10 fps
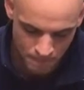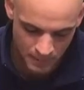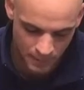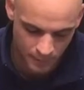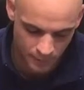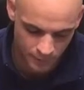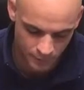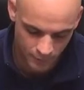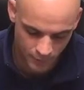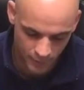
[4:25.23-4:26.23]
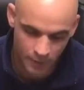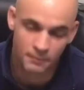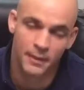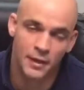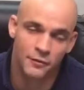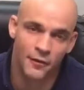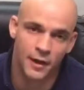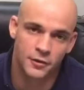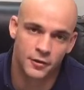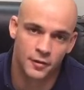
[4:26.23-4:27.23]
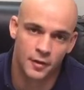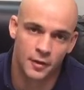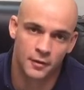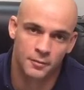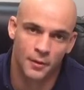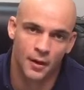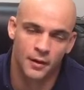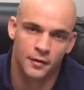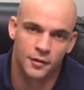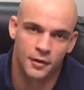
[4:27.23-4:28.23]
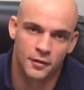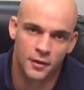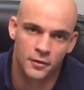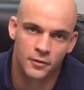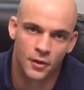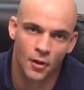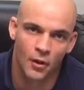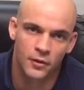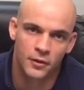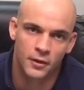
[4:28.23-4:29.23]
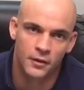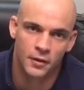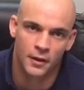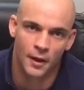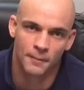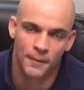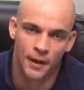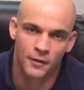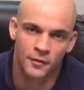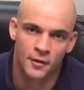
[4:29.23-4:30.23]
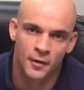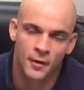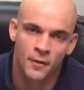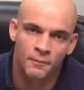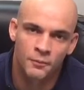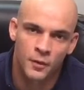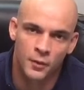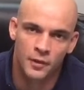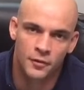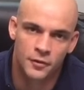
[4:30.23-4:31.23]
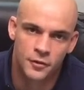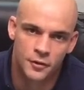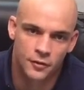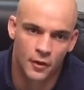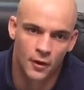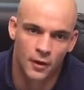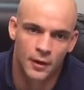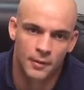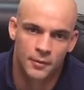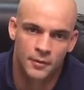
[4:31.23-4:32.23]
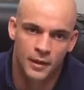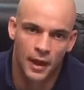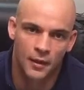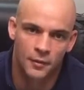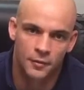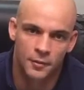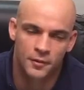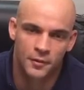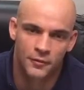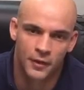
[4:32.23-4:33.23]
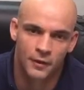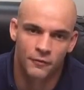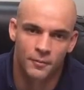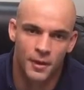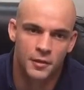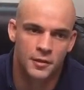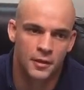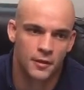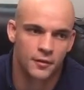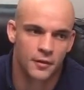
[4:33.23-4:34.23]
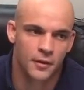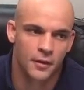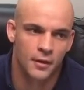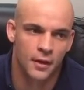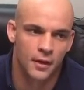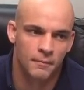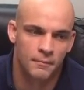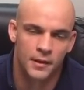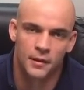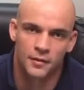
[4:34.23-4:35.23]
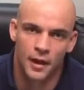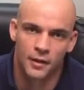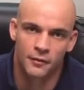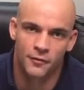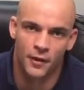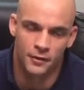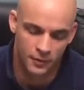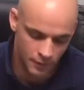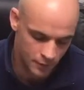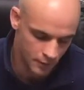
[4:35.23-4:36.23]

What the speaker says: because the manufacturers of these products continue to alter the compounds, researchers are unable to gather specific information as to the exact effects of the